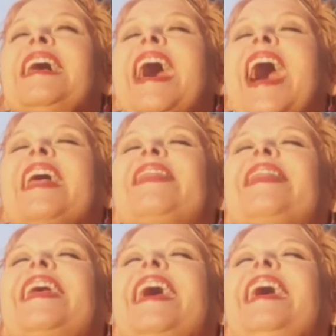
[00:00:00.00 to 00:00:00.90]

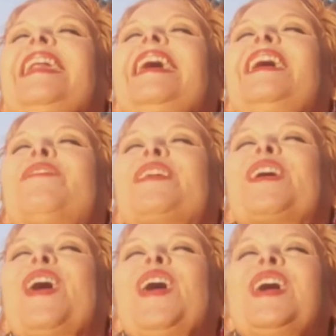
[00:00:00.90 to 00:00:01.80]
And then with
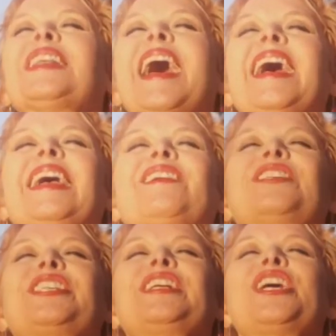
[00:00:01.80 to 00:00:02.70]
all that
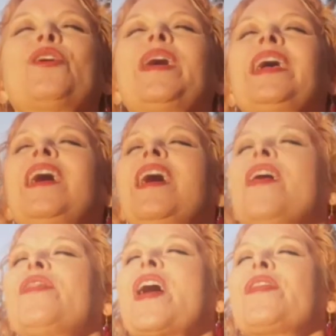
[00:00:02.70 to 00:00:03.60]
energy, knowing
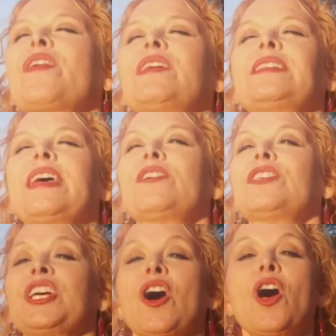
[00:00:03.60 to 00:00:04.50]
that there is
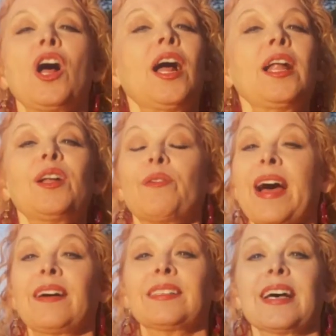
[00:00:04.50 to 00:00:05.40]
energy all
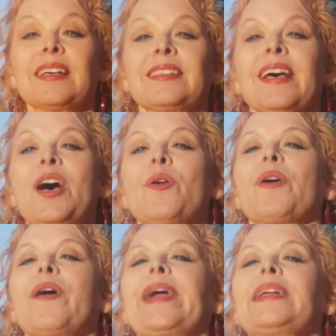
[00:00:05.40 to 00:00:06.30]
around us, we're
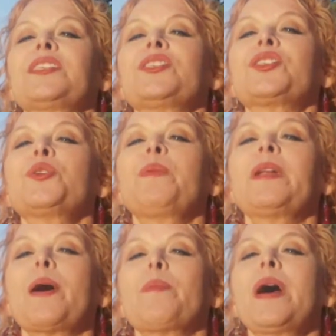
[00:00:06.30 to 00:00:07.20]
going to scoop it
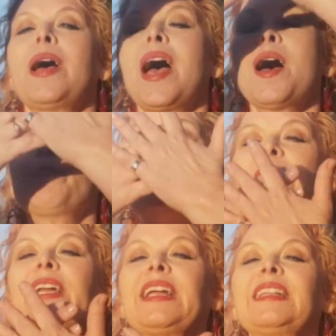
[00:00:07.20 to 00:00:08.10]
up and put
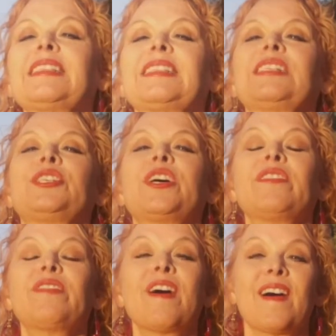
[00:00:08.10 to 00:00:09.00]
it in the center
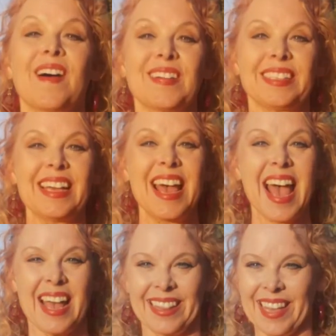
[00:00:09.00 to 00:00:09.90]
of our heart.
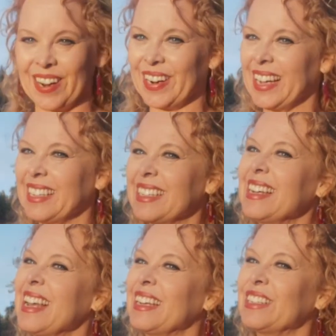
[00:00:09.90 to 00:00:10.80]
And there is an
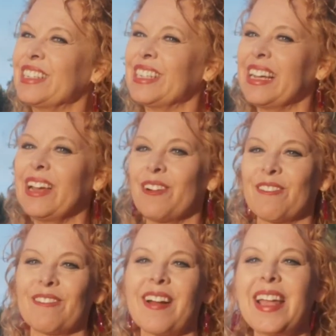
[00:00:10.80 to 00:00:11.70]
energy
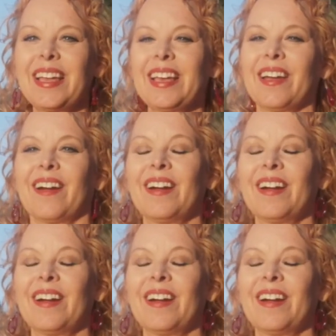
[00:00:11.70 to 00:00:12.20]
right here